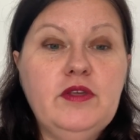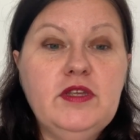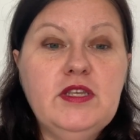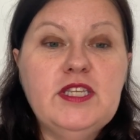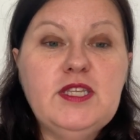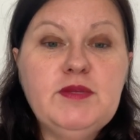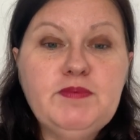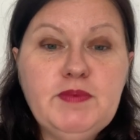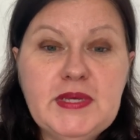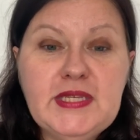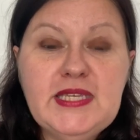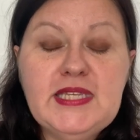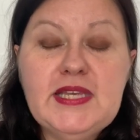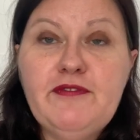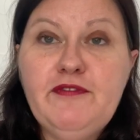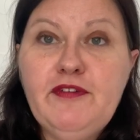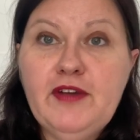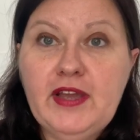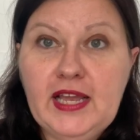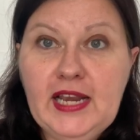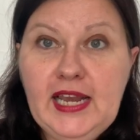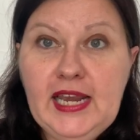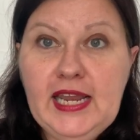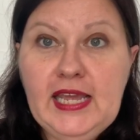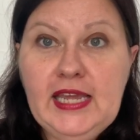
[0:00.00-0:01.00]

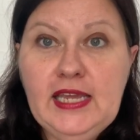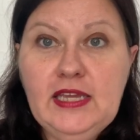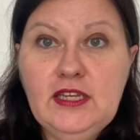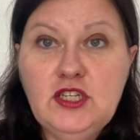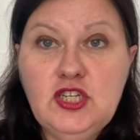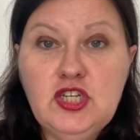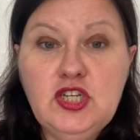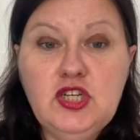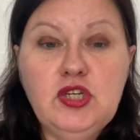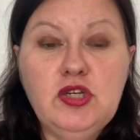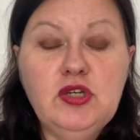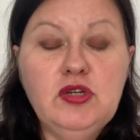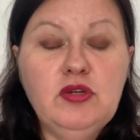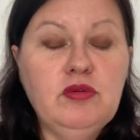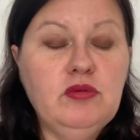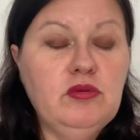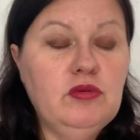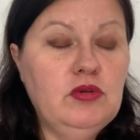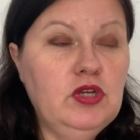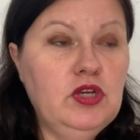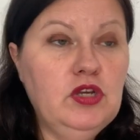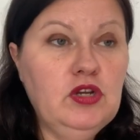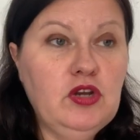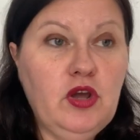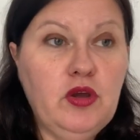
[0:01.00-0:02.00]
specifically to,
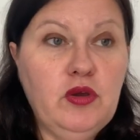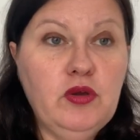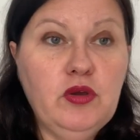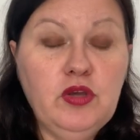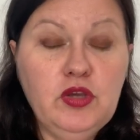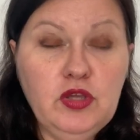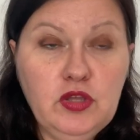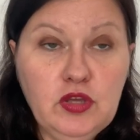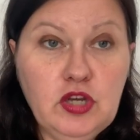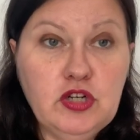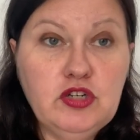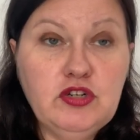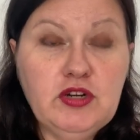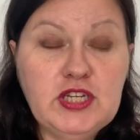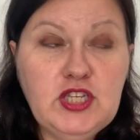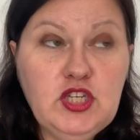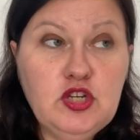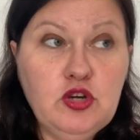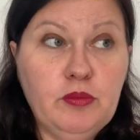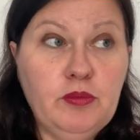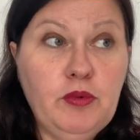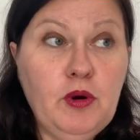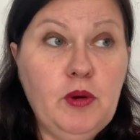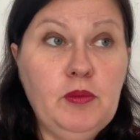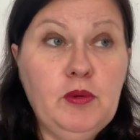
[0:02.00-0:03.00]
you know, address
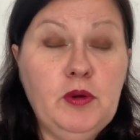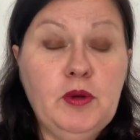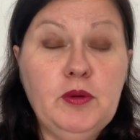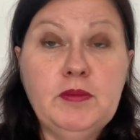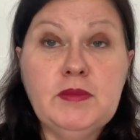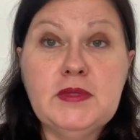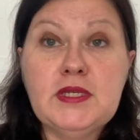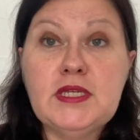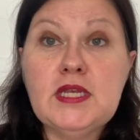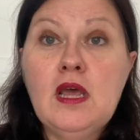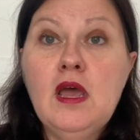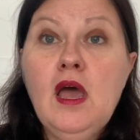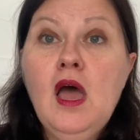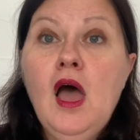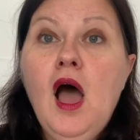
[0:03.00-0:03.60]
your problems.